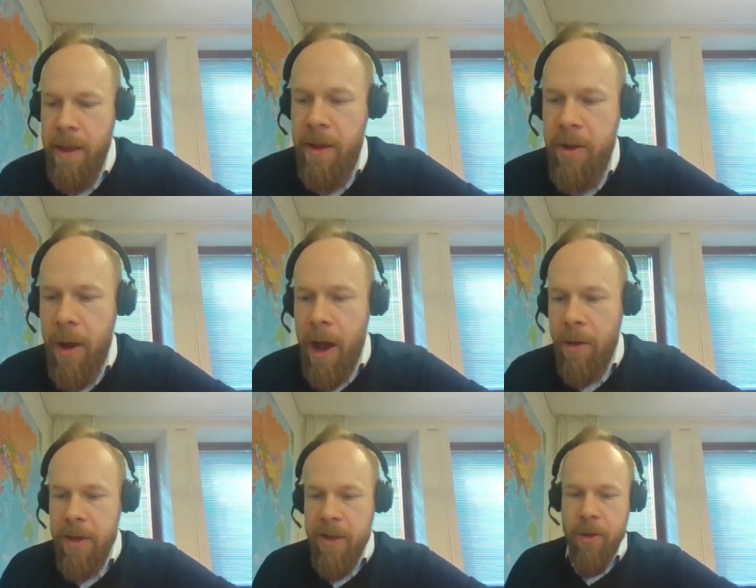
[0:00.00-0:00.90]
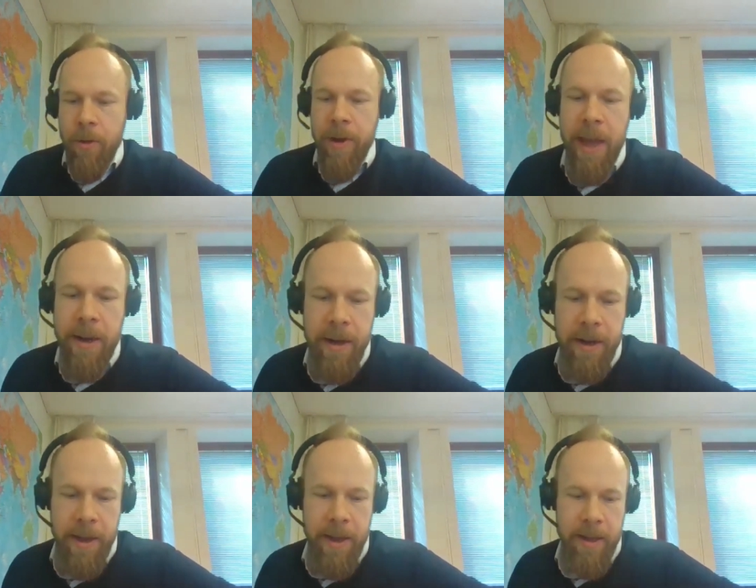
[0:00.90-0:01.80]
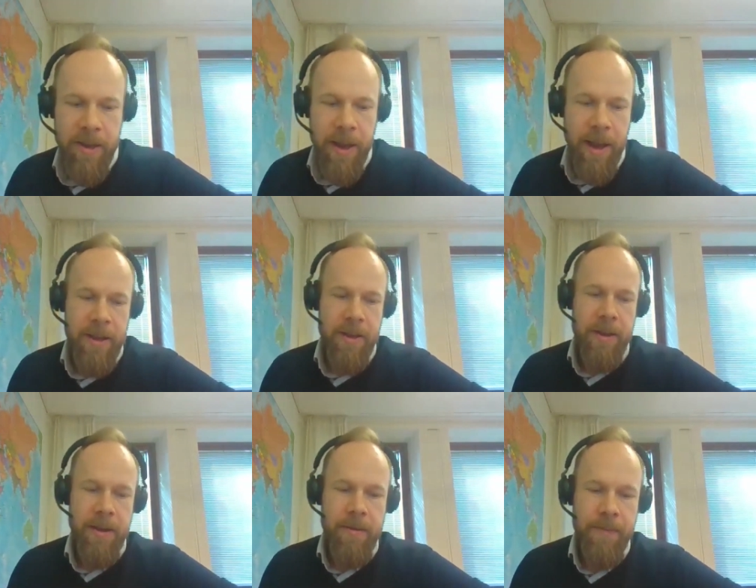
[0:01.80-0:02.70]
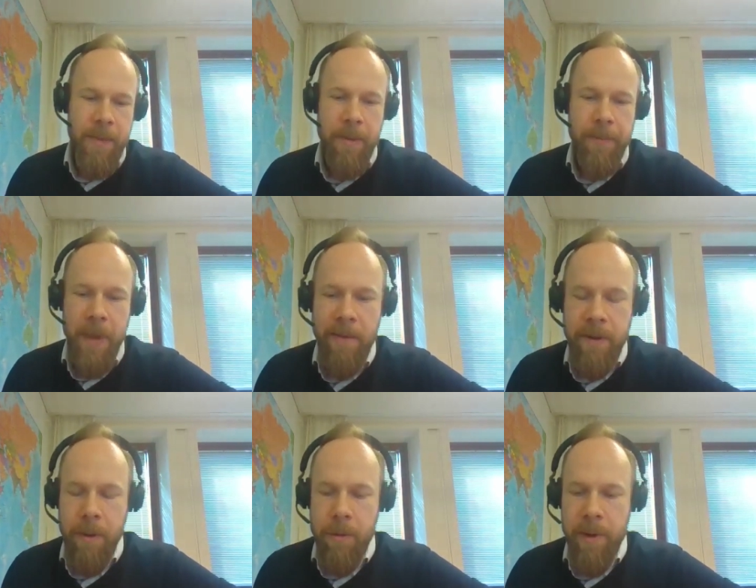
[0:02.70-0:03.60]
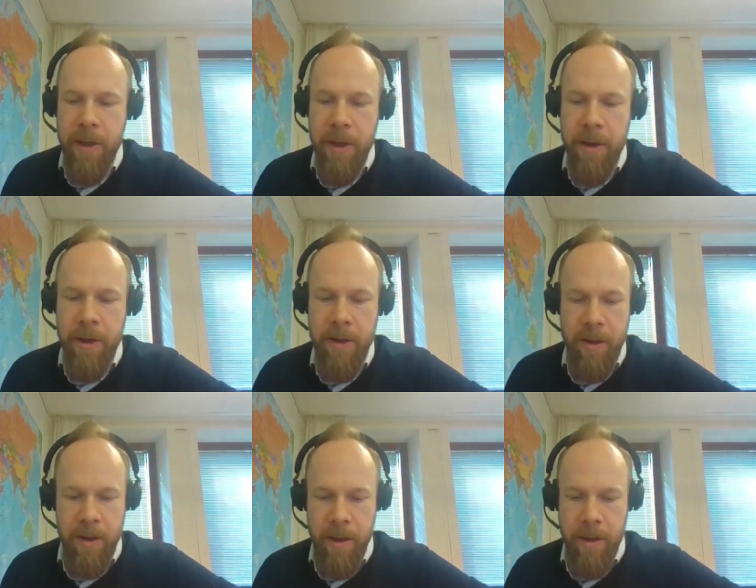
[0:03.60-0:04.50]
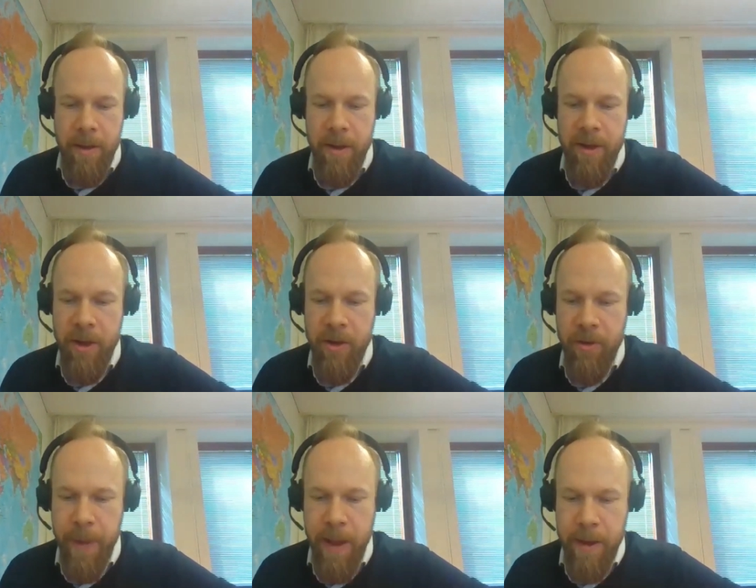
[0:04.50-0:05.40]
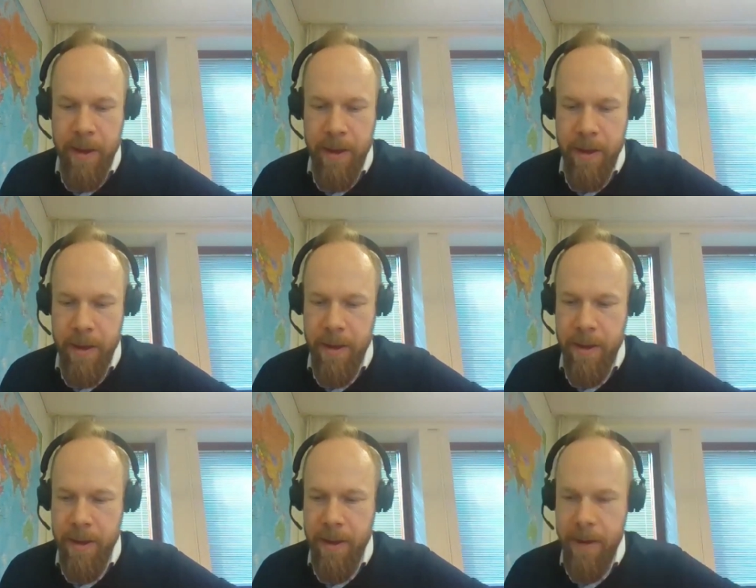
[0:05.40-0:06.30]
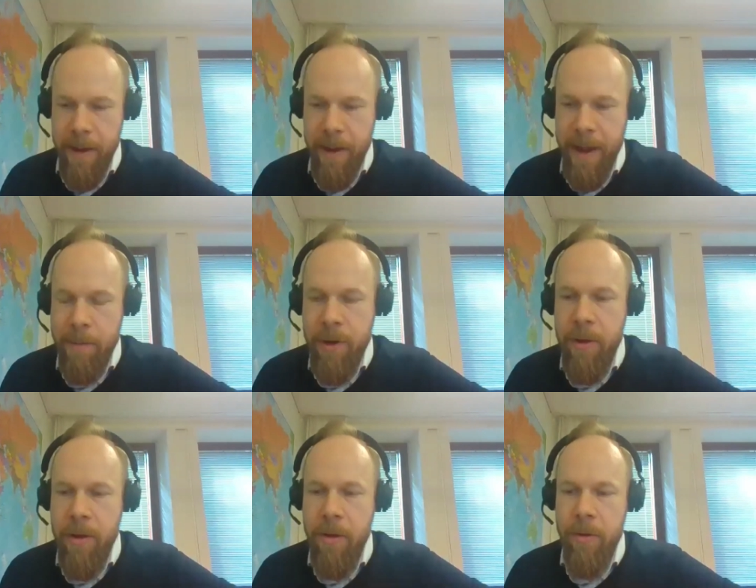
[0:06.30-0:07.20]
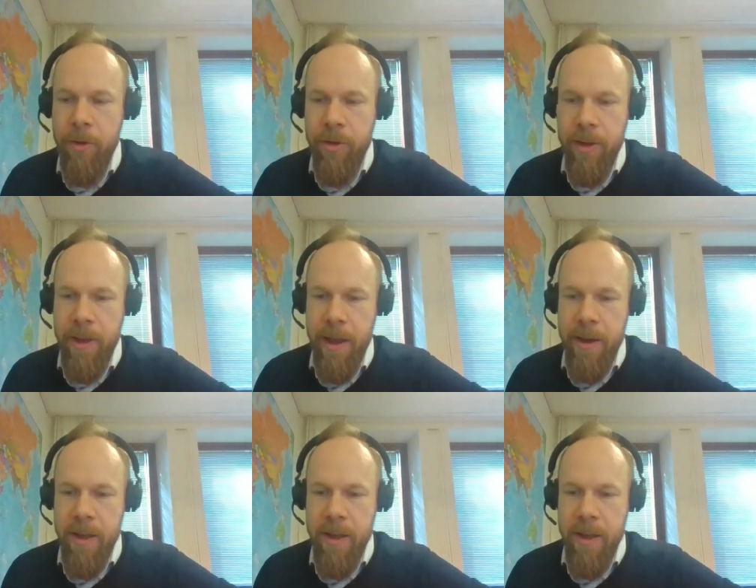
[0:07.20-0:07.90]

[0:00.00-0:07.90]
So how that story ended is that um, after three years, the central bank uh, came to the conclusion that